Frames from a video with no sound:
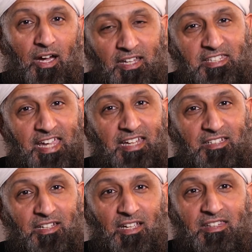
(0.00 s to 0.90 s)
And
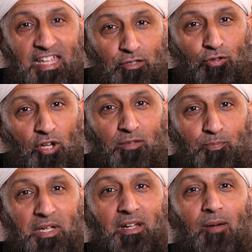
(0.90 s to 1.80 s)
yet, they do not
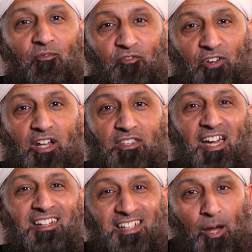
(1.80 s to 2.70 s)
become farad
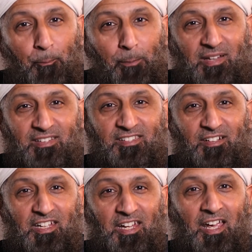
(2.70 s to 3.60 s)
and
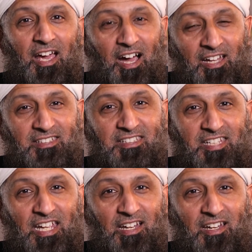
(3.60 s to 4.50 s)
compulsory
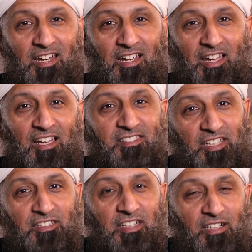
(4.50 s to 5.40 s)
until a
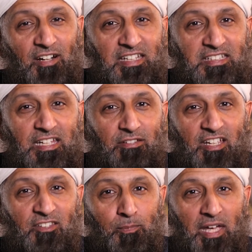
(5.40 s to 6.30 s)
certain criteria
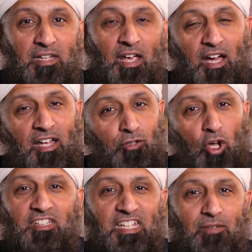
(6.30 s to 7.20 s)
is met, and
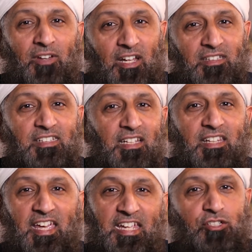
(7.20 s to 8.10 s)
not even until
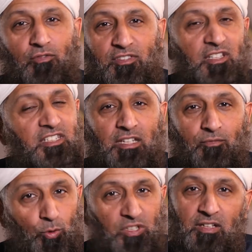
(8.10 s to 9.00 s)
the age of 13,
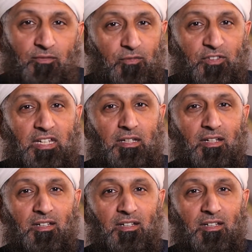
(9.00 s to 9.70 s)
14, 15.